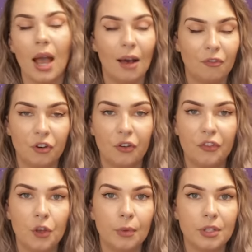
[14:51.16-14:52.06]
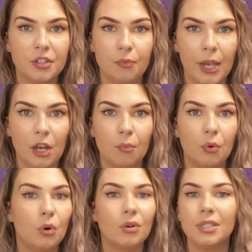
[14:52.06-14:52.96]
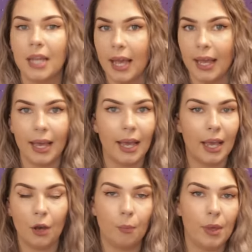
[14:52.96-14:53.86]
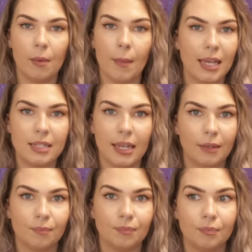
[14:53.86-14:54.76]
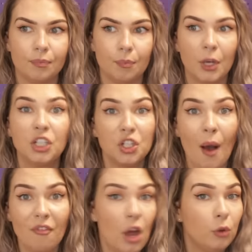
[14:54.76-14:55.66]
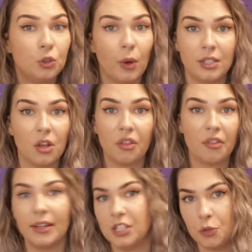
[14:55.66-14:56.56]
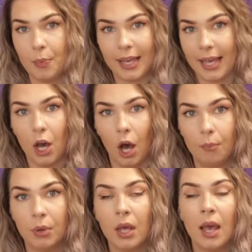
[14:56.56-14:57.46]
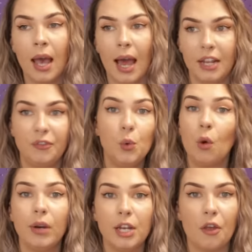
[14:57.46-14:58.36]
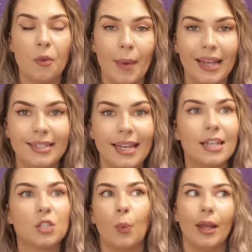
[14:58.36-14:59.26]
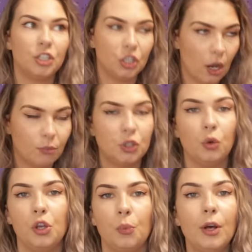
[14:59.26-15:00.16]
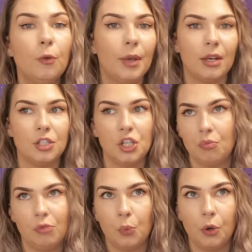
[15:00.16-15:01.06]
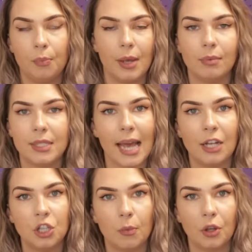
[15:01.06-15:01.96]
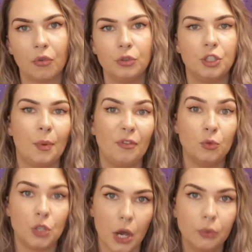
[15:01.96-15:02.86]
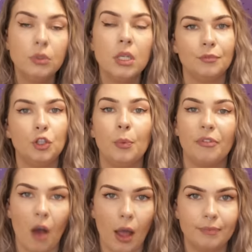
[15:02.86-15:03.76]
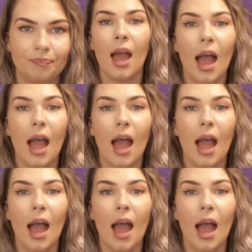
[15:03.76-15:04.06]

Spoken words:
After a few months of being on board, it'll be amazing. Because you have no choice other than to pick it up. And if you already know the basics, which I'm sure you will, because you wouldn't be able to get a job on a cruise ship if you don't, you'll be fine.